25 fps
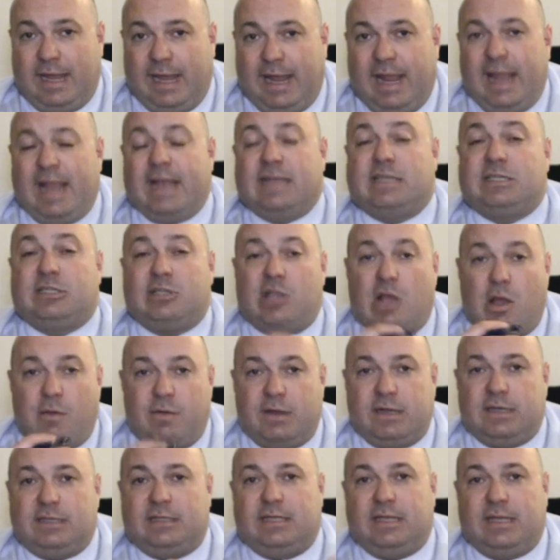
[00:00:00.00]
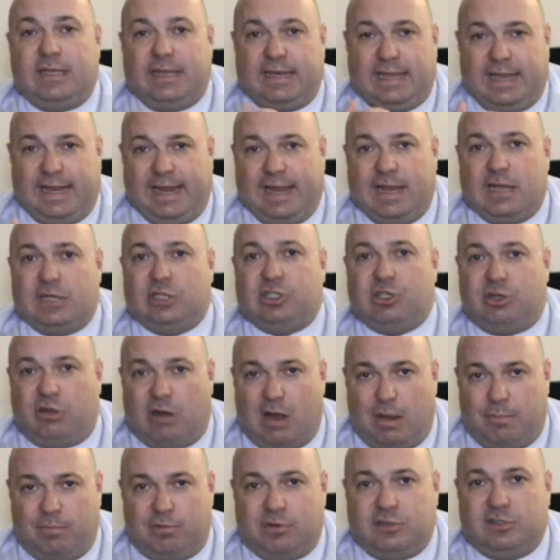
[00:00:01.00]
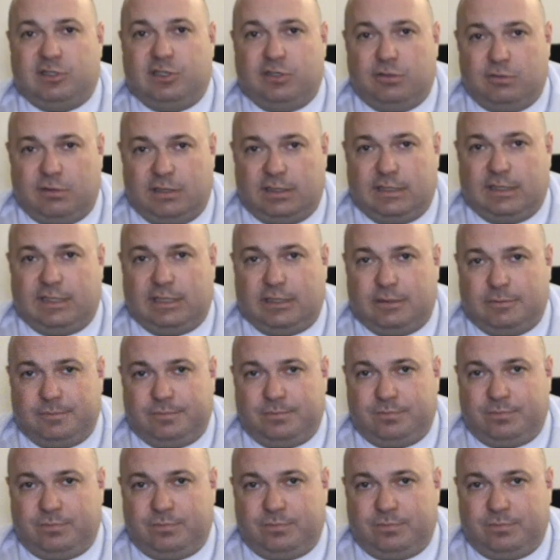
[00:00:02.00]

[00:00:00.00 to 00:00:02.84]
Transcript: it's going to enhance your opportunity